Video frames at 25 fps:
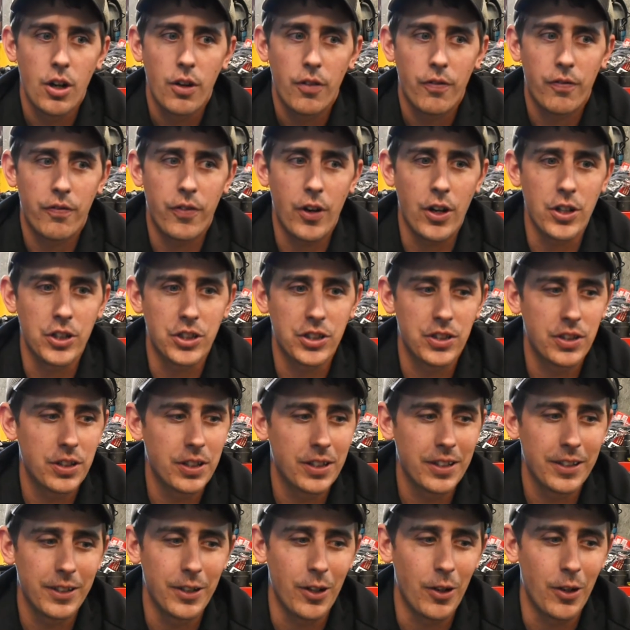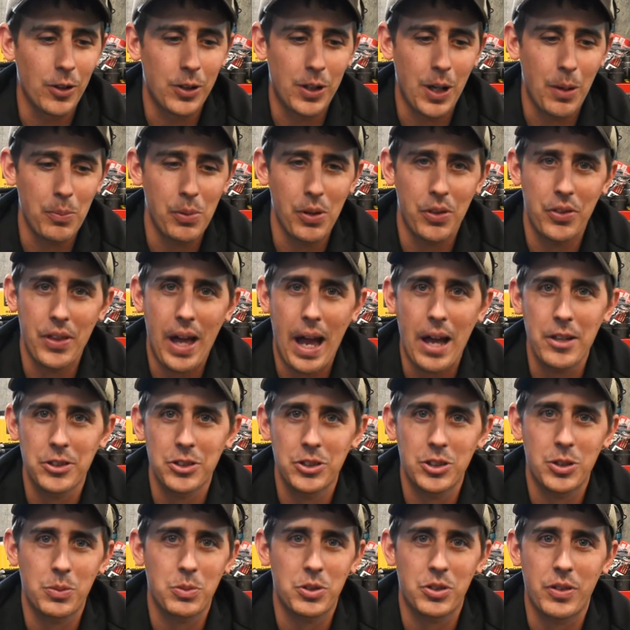first, you couple
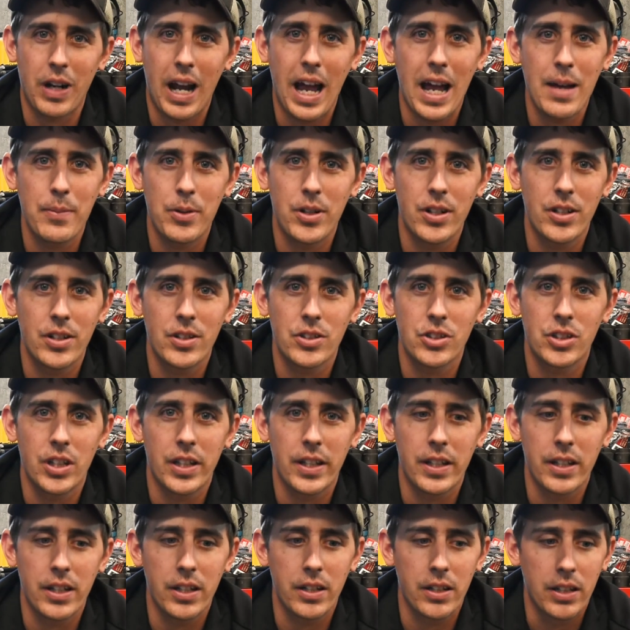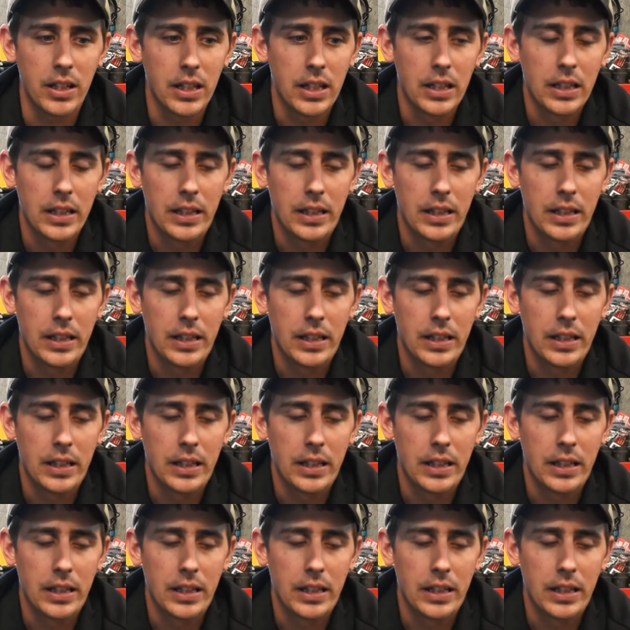thousand subscribers and